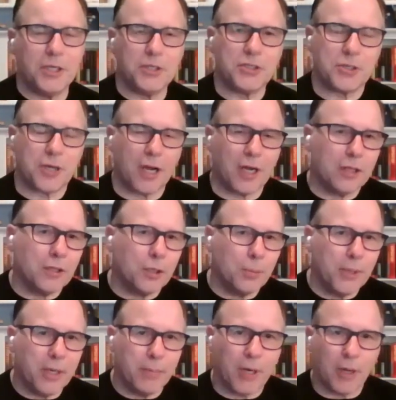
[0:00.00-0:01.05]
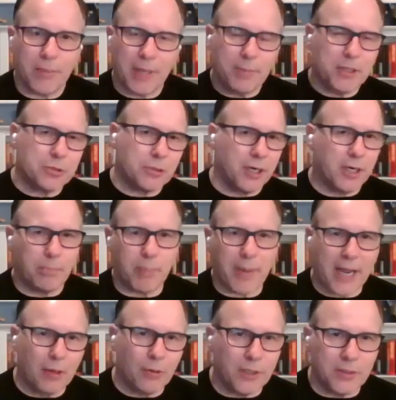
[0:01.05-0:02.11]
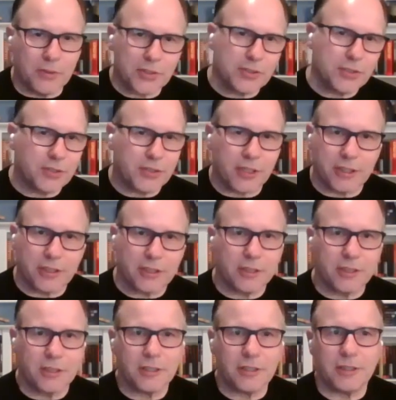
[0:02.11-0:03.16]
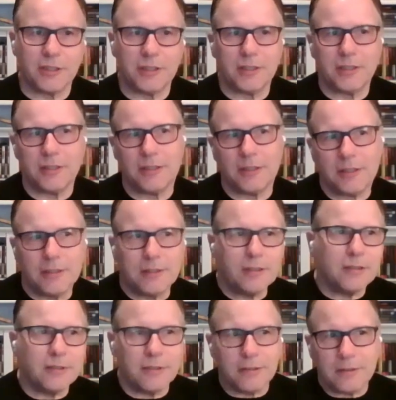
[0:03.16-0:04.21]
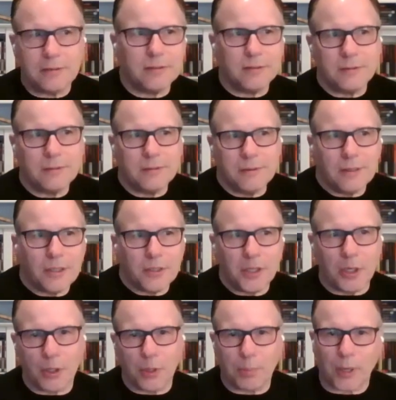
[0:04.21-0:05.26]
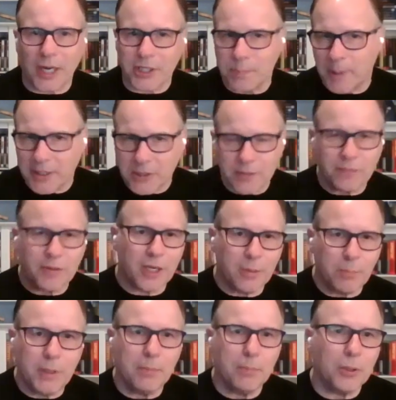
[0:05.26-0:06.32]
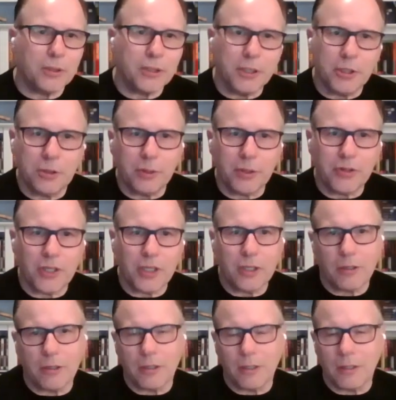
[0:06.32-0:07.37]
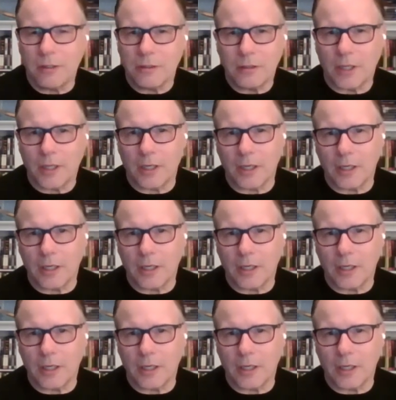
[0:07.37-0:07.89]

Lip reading: Could you just talk a little bit about maybe trying to balance the prospects of getting people into a theater